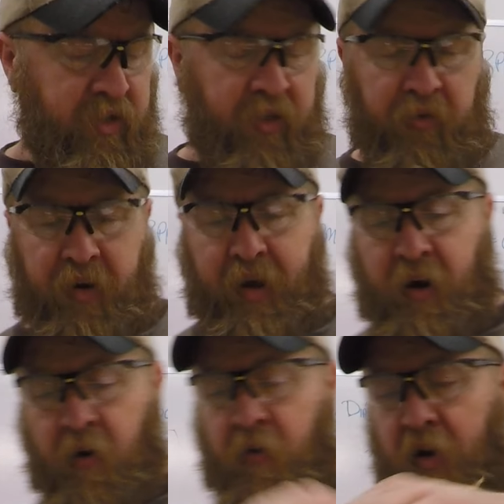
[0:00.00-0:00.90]
So
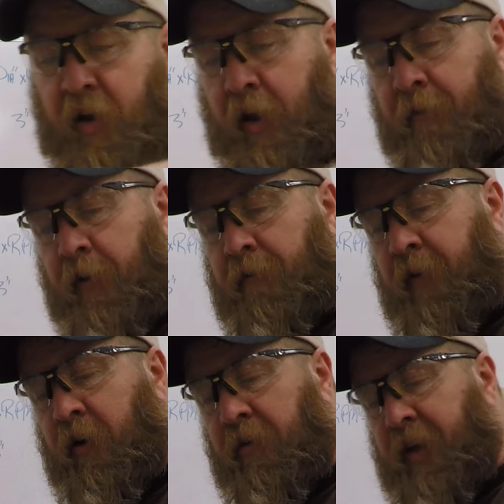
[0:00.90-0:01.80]
now, if you
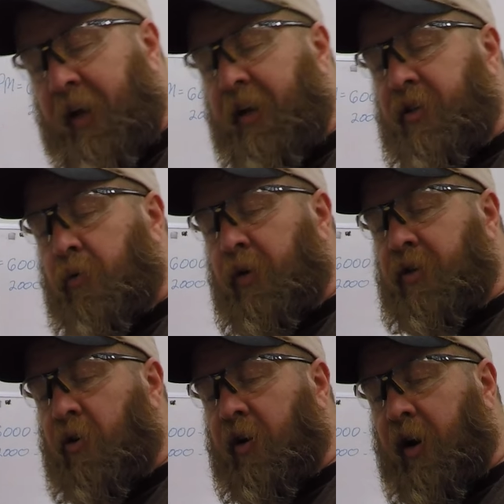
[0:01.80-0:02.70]
feel these, the ones
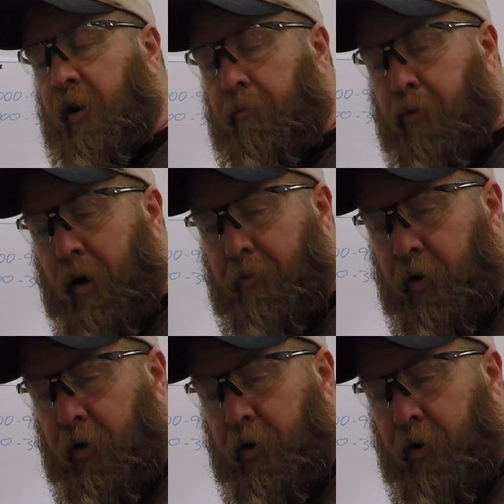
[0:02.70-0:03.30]
that are cut in a proper